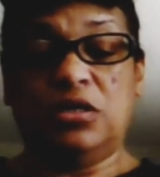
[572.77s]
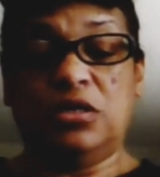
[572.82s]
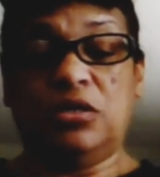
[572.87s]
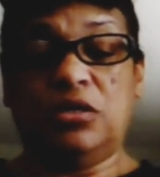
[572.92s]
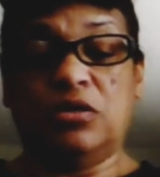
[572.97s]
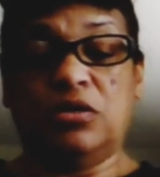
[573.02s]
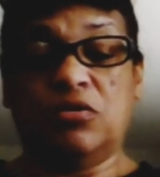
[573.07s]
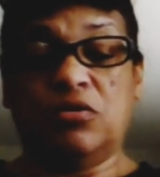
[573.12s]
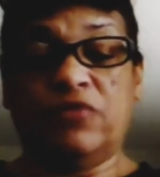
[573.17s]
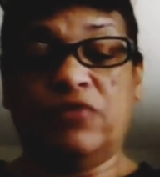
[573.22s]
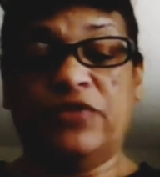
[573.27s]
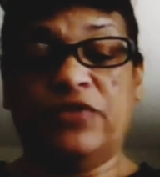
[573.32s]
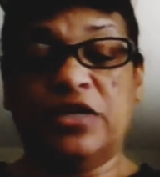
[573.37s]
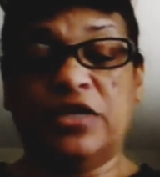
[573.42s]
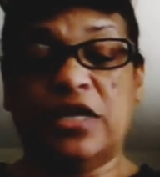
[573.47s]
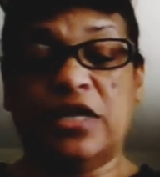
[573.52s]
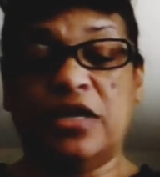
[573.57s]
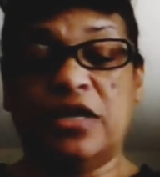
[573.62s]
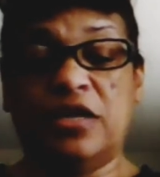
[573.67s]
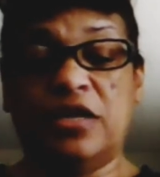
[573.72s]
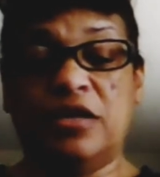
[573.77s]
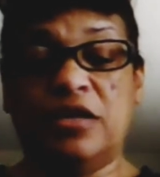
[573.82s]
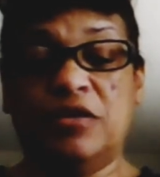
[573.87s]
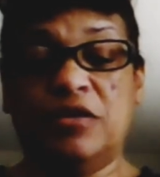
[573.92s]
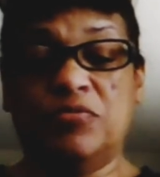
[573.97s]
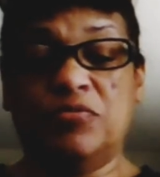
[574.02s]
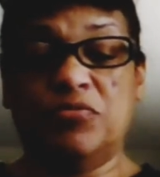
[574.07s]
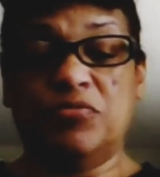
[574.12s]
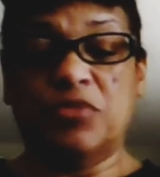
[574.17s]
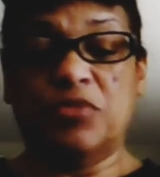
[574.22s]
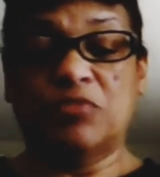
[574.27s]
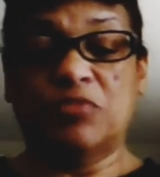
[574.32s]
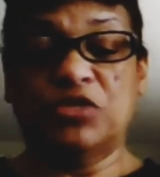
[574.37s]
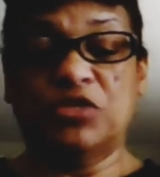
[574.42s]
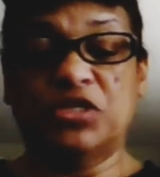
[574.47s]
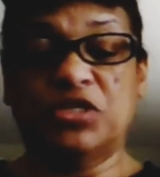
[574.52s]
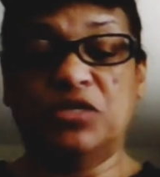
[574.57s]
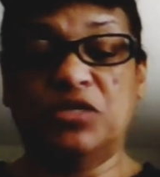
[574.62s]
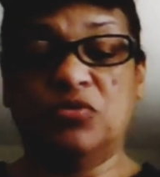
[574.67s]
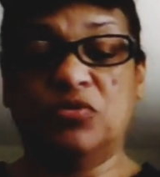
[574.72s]
you know, every day. I'm
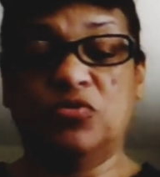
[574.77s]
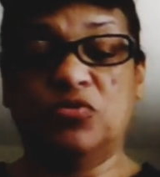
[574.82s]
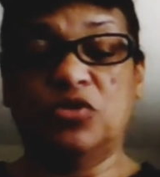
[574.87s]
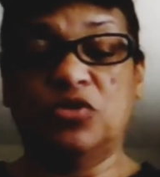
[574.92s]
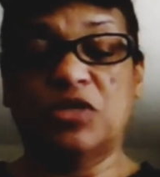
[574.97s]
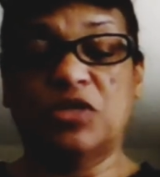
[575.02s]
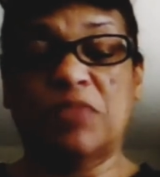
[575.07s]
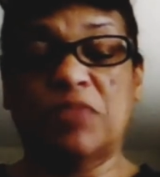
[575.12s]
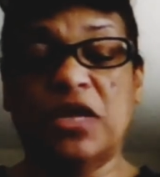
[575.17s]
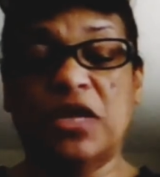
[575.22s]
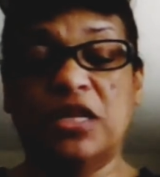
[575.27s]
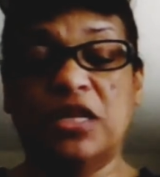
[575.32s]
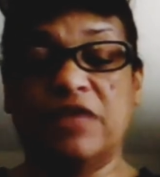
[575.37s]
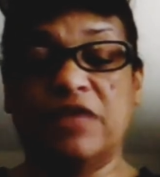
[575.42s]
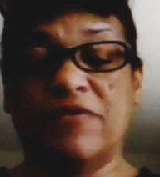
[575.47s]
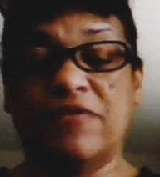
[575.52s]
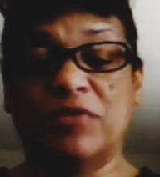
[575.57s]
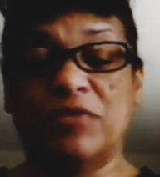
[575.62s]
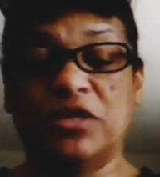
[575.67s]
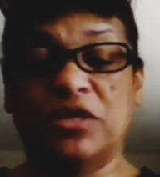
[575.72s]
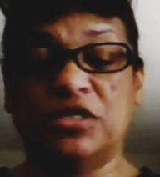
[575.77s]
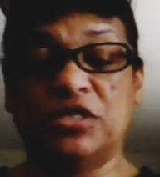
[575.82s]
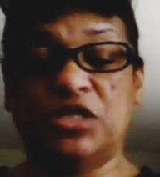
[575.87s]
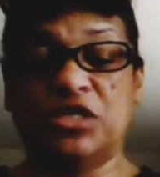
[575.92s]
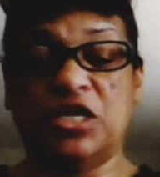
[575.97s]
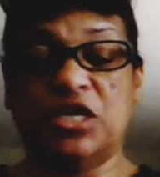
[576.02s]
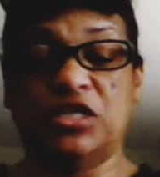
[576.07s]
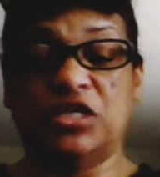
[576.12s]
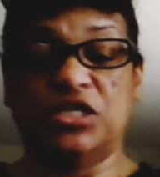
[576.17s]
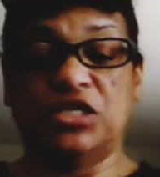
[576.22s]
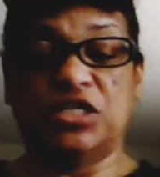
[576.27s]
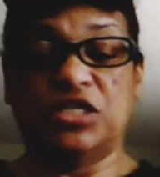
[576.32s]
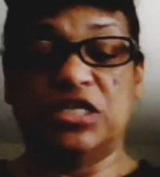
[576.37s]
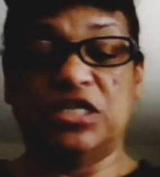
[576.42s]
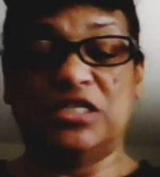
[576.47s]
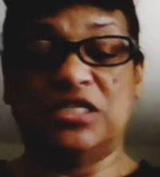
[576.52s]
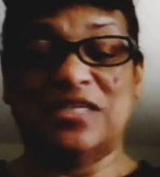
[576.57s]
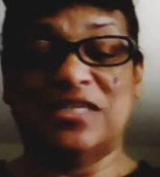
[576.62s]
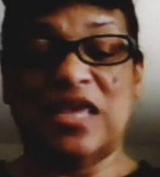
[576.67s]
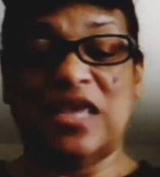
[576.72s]
just debating if I'm going to change it
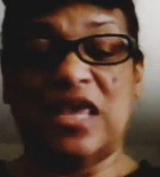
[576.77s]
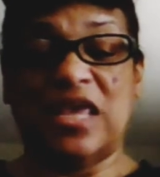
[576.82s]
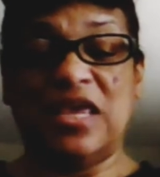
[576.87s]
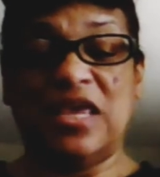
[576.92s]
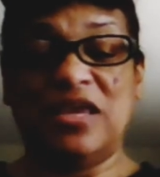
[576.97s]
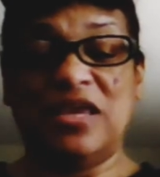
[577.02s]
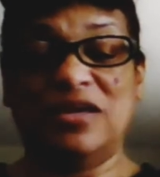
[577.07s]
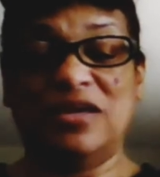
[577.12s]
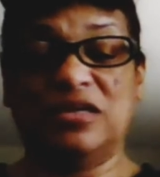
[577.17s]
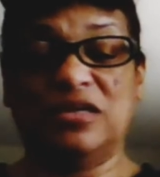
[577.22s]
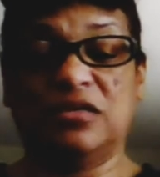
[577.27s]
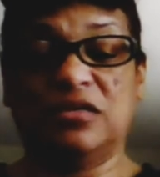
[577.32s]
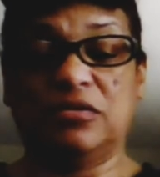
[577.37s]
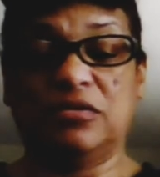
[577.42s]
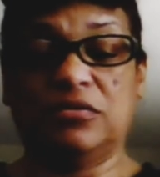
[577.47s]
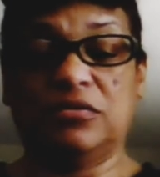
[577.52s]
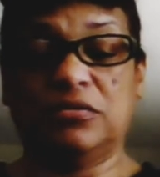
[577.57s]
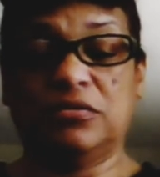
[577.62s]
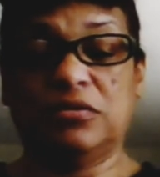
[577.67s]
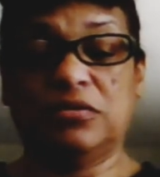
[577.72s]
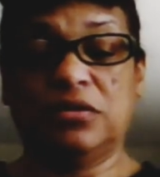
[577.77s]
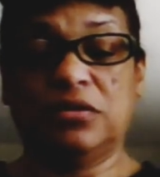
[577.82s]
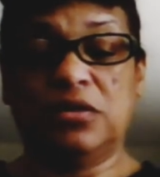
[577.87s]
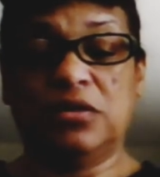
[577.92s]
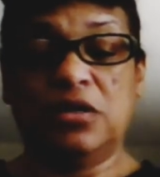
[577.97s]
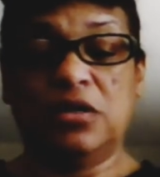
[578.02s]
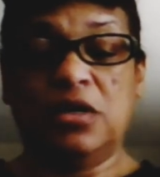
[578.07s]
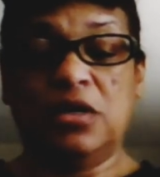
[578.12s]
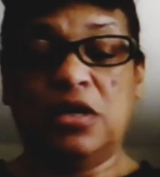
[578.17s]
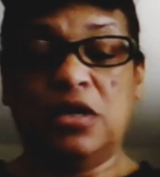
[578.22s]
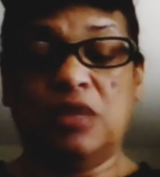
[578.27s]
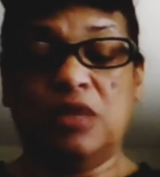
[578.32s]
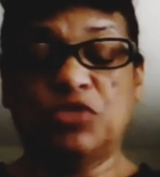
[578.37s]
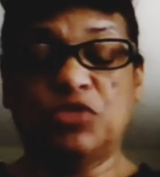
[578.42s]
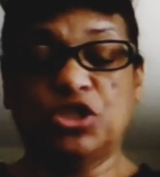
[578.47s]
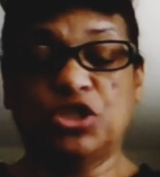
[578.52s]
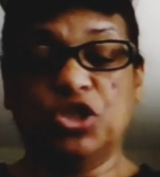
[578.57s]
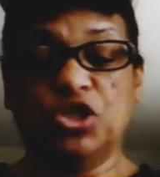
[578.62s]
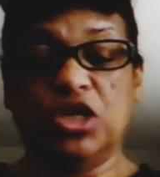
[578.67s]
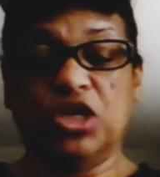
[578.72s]
today. I'm
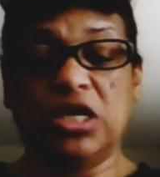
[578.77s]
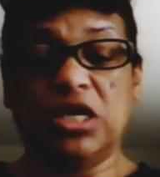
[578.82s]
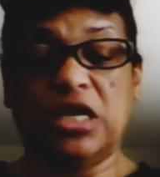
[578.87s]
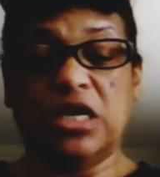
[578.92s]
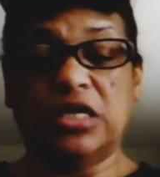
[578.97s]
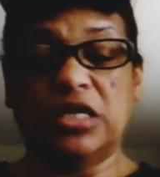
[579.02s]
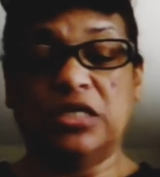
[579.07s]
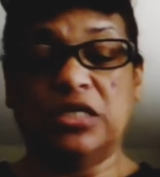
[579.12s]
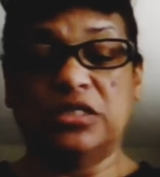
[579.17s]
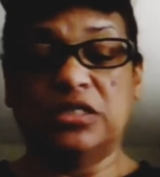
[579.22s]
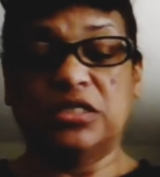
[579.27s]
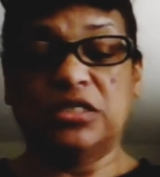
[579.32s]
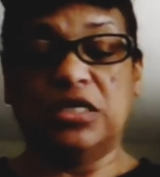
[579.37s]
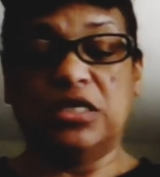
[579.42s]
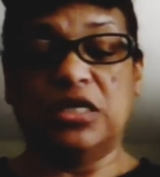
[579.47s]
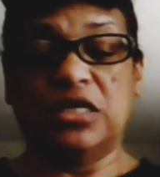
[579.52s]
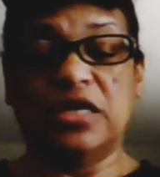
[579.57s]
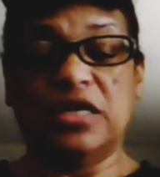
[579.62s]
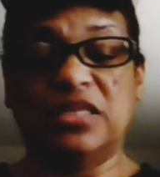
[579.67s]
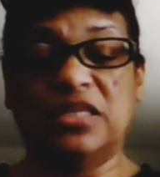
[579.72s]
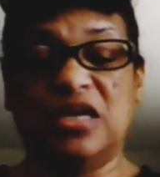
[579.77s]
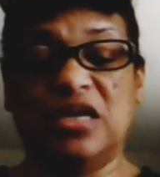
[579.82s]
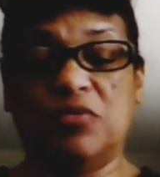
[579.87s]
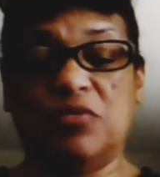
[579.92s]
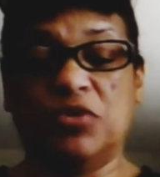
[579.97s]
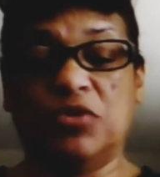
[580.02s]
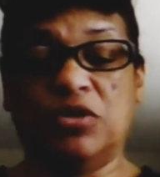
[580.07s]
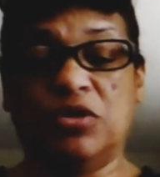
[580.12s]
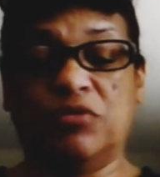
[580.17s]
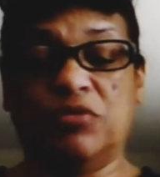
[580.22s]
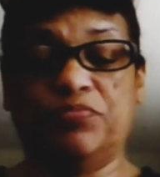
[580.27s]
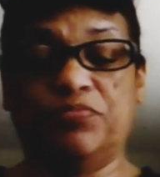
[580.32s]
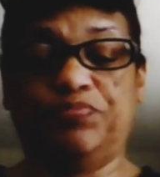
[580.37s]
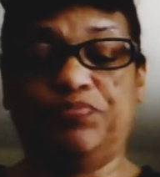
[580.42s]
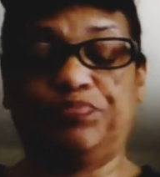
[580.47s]
just looking at it and seeing. I think I will,